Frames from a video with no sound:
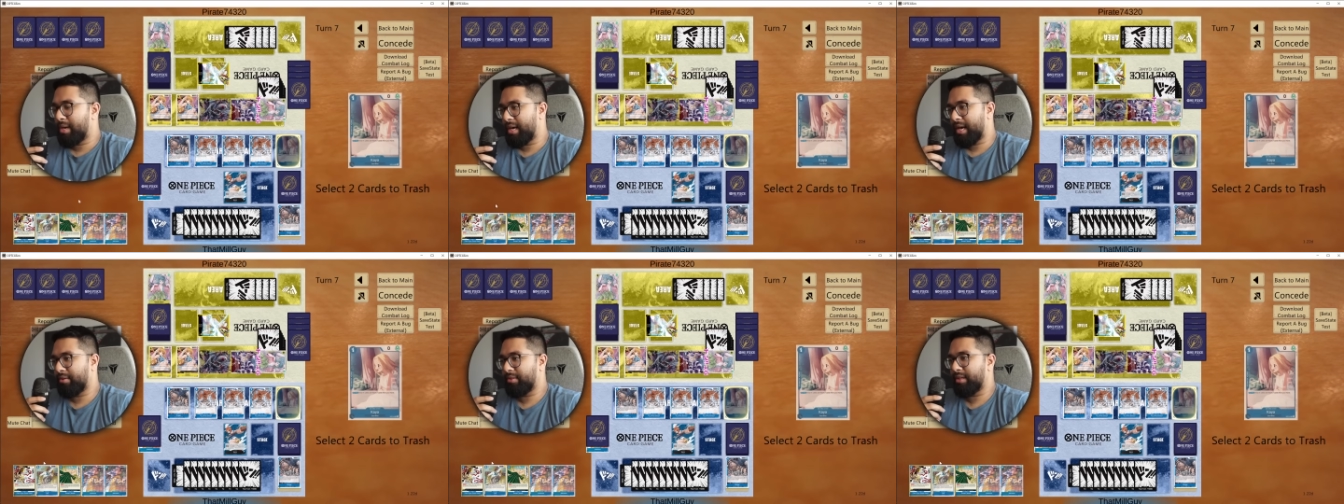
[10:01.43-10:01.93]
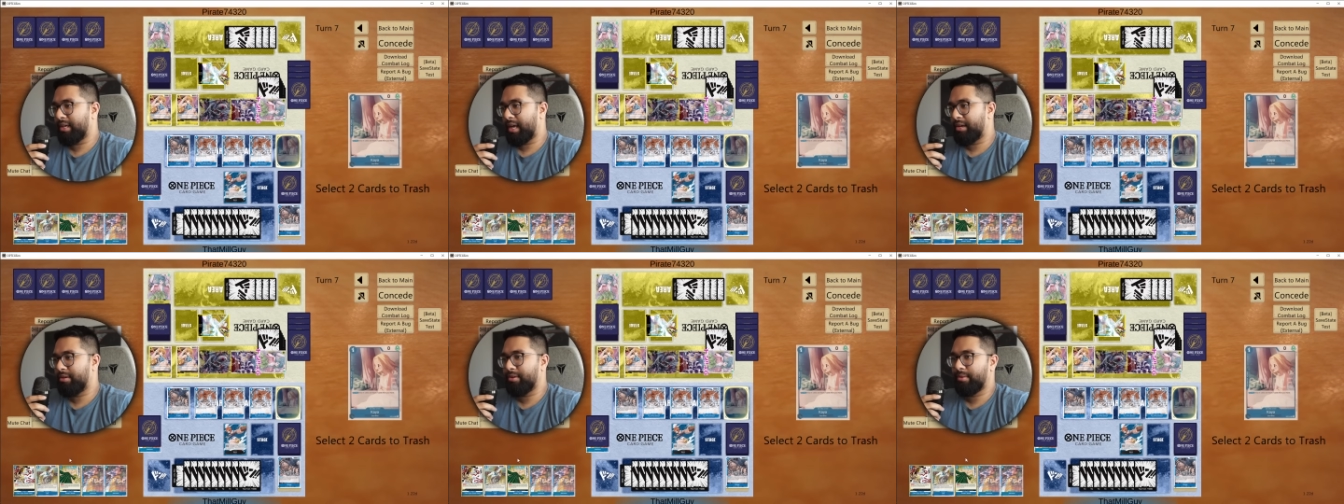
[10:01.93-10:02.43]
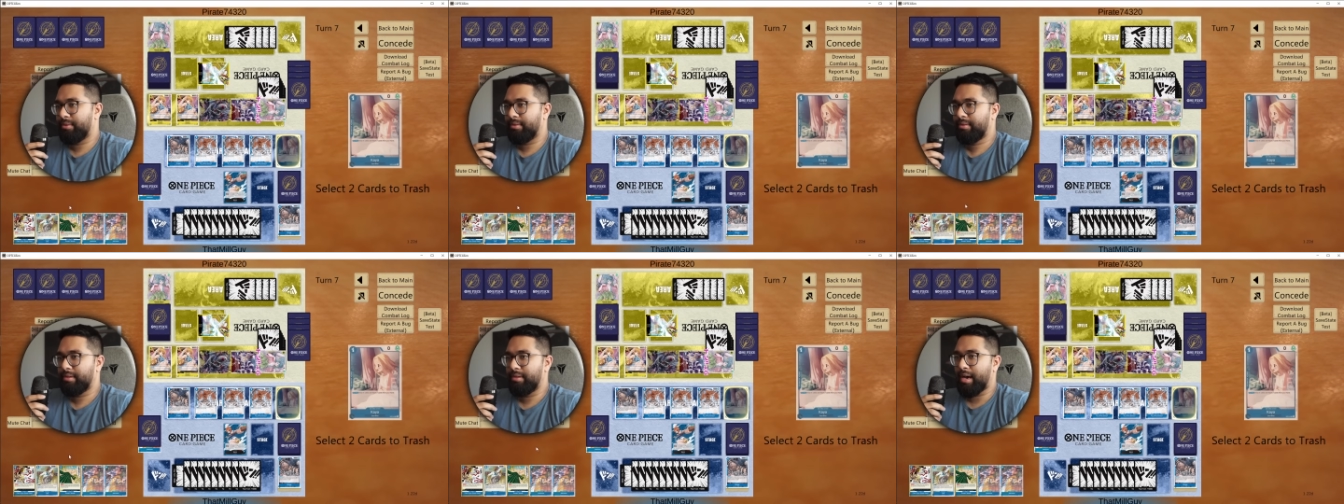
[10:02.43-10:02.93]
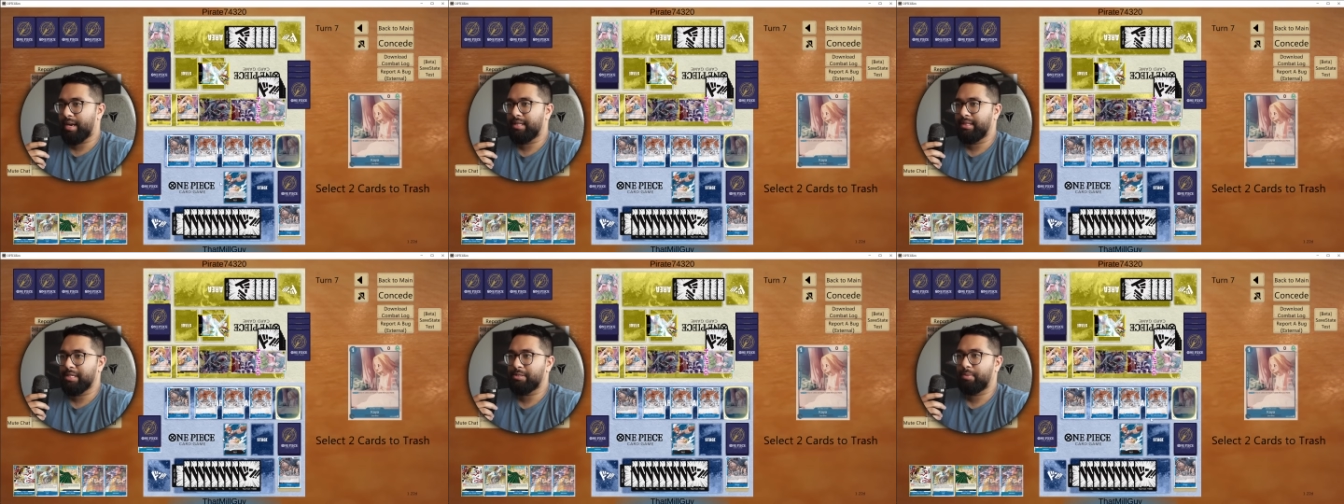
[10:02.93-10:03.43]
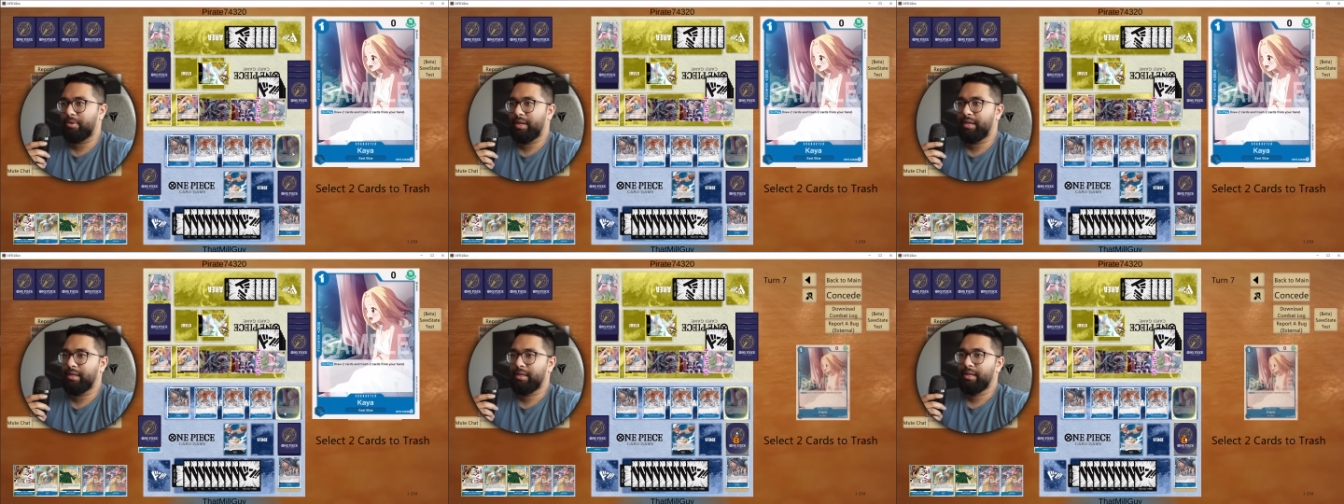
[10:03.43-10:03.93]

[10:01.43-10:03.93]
I don't think I do. Not at this point.